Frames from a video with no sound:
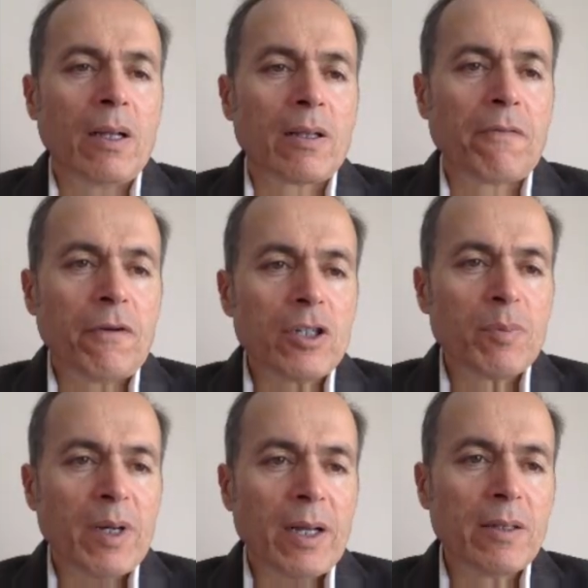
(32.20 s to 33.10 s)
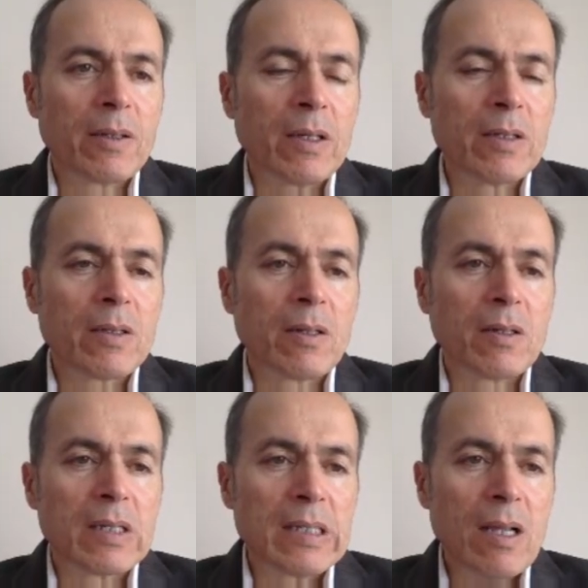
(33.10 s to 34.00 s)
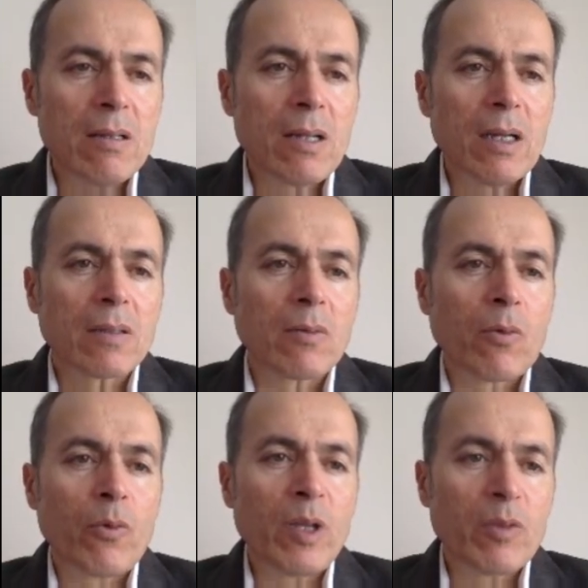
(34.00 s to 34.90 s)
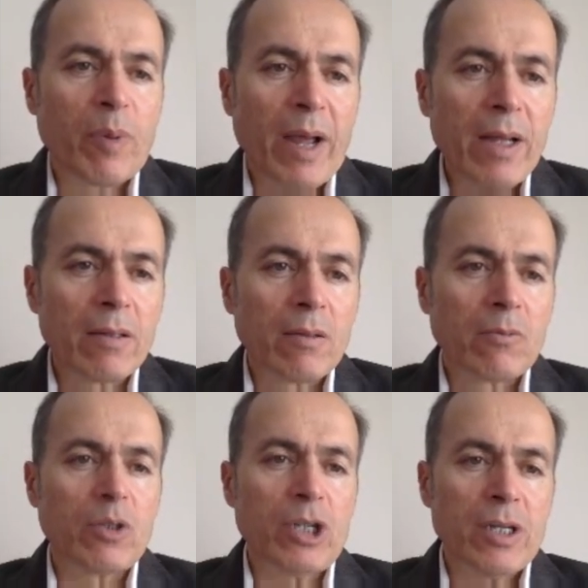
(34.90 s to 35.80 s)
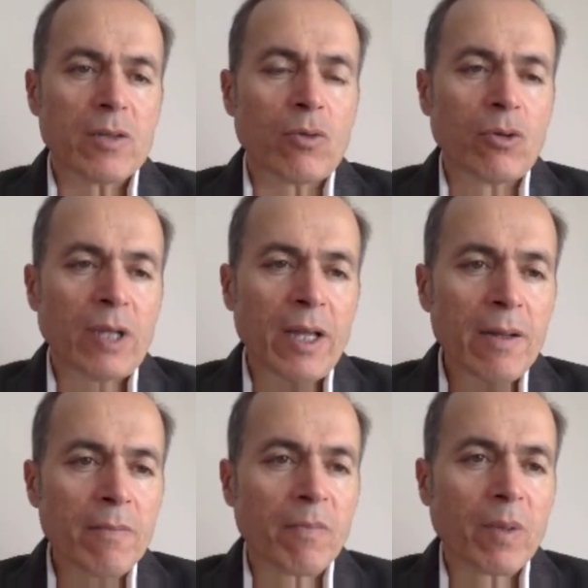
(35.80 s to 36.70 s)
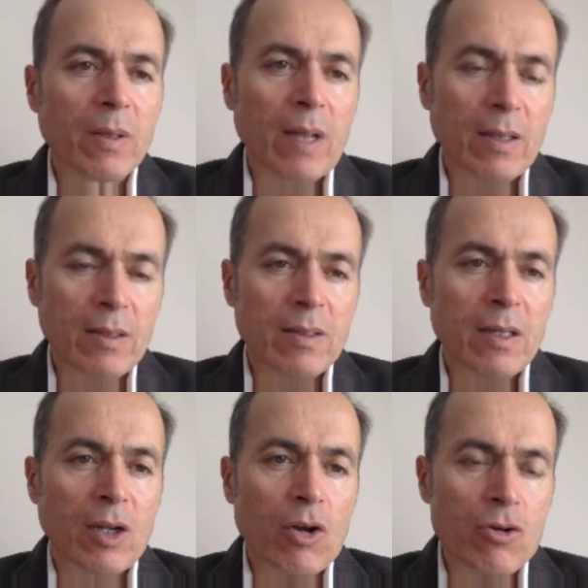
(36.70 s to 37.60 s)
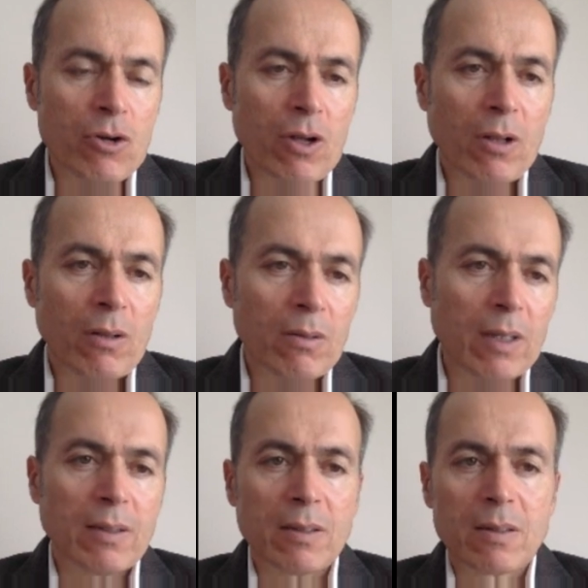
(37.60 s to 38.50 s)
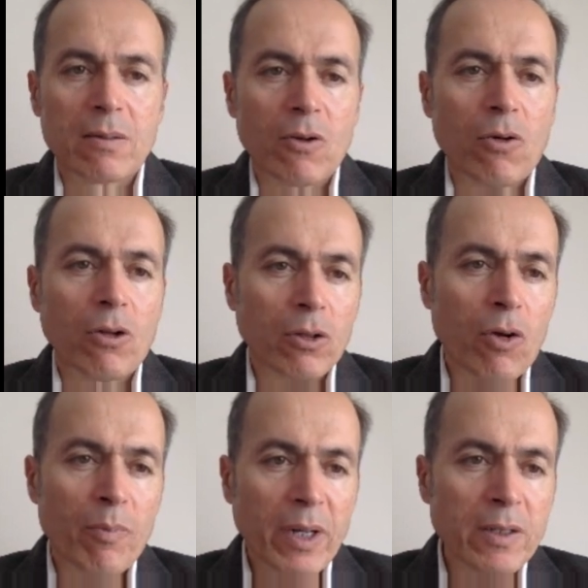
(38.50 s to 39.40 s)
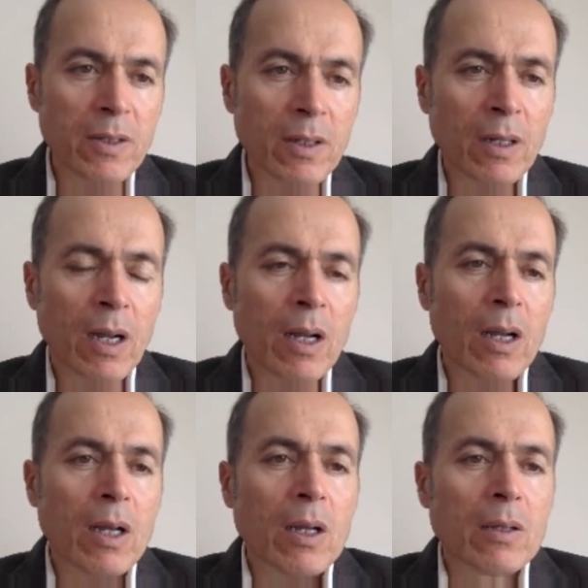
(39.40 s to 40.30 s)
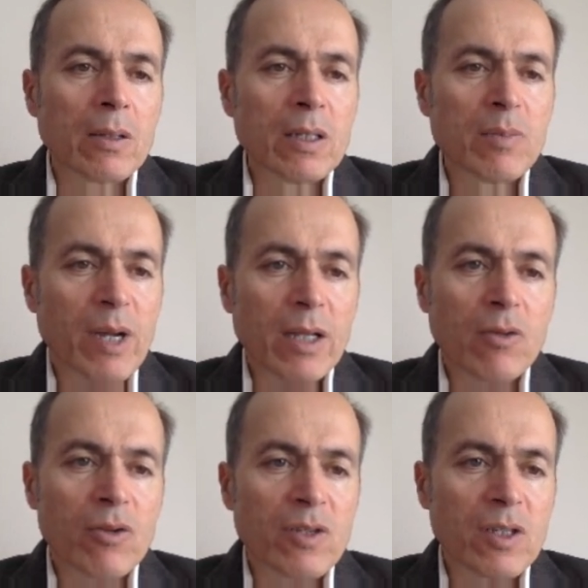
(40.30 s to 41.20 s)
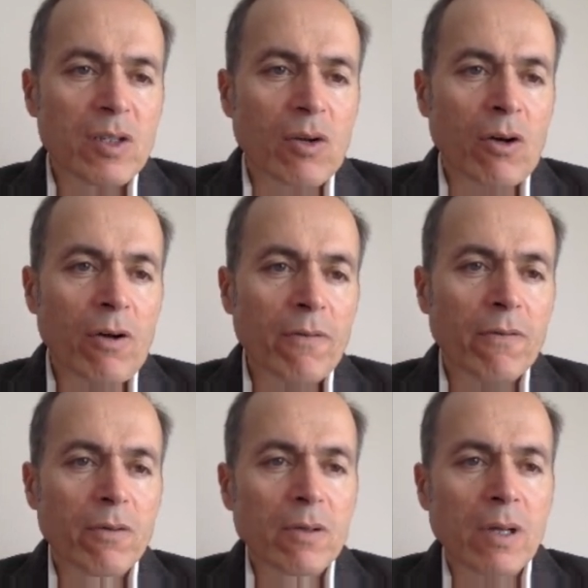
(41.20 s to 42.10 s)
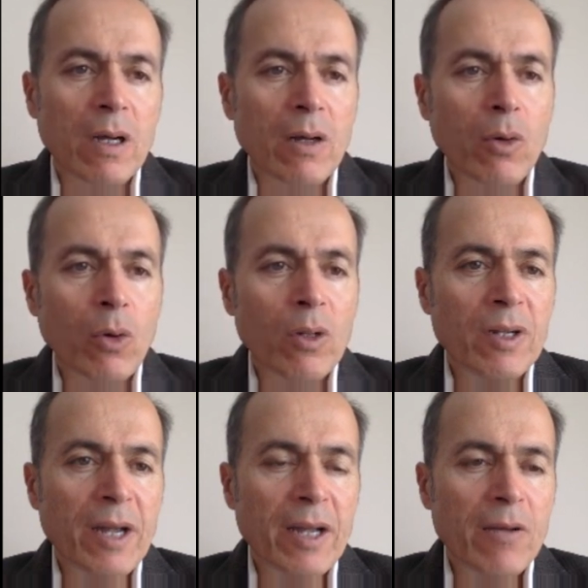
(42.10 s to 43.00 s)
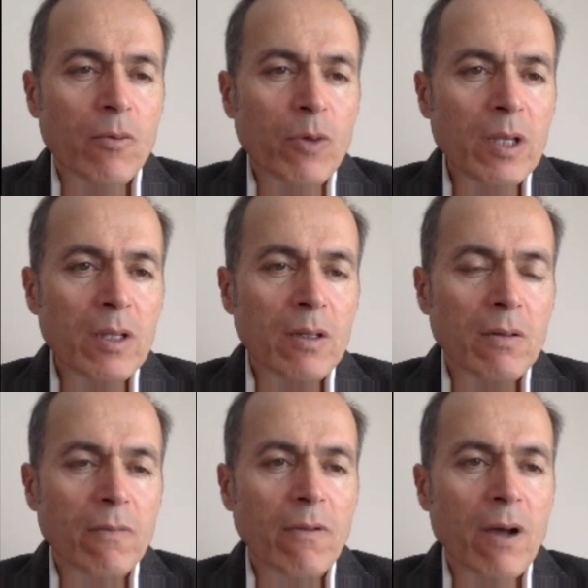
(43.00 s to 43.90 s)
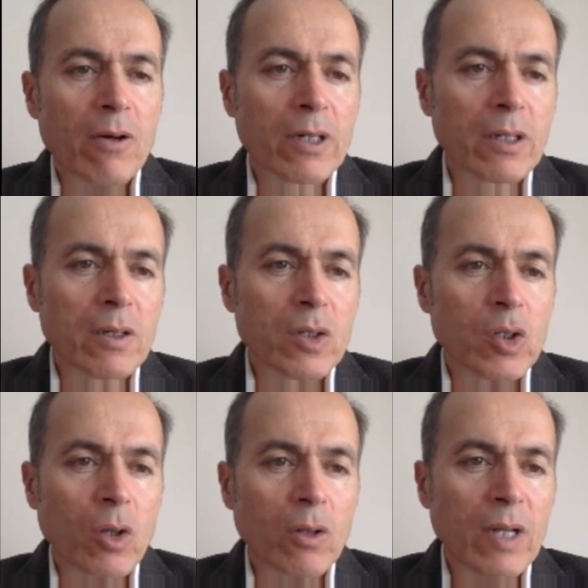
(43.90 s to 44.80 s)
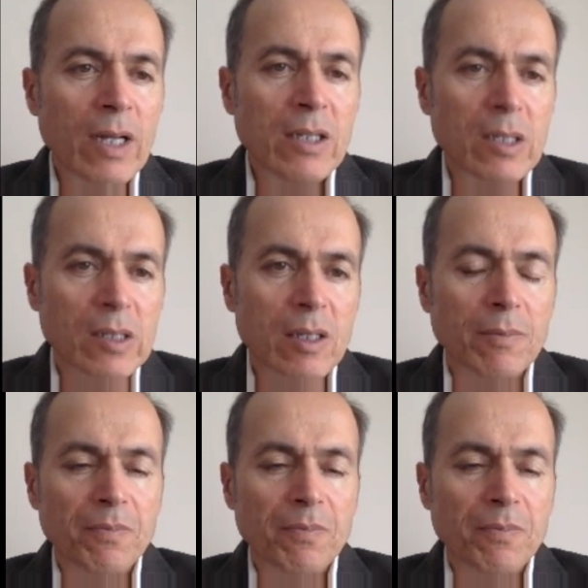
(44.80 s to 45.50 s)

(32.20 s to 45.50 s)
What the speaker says: The first bread is the standard wheat bread, which has gluten. That is the control, that is so-called comparison. This bread consists of whole grain wheat, flour, salt, and yeast.